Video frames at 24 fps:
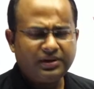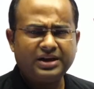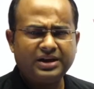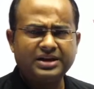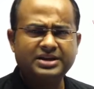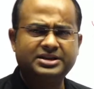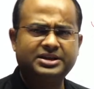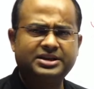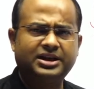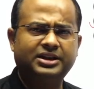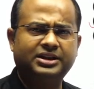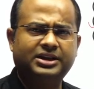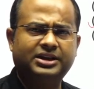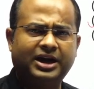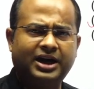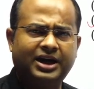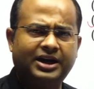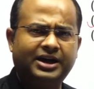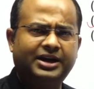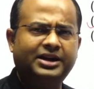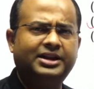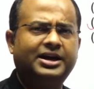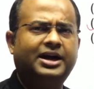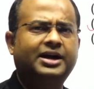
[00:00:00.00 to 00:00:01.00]

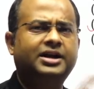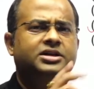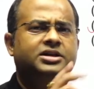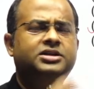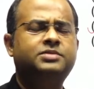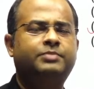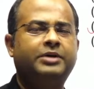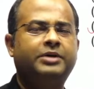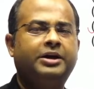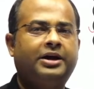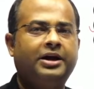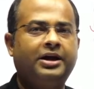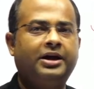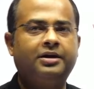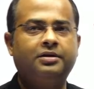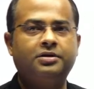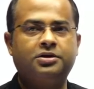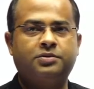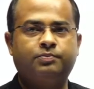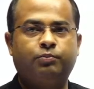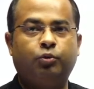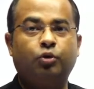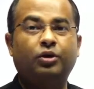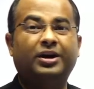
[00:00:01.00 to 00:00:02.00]
Santhali that is
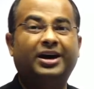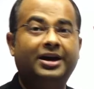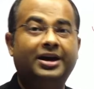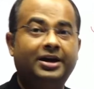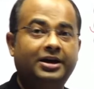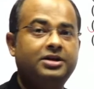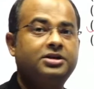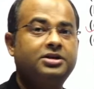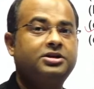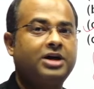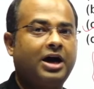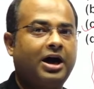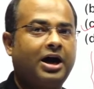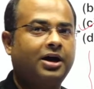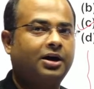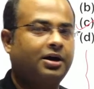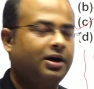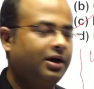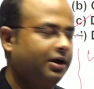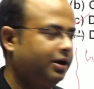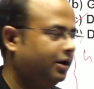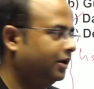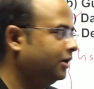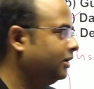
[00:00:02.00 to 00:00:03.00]
spoken in
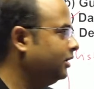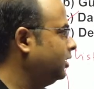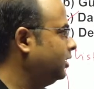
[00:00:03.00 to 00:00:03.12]
Jharkhand.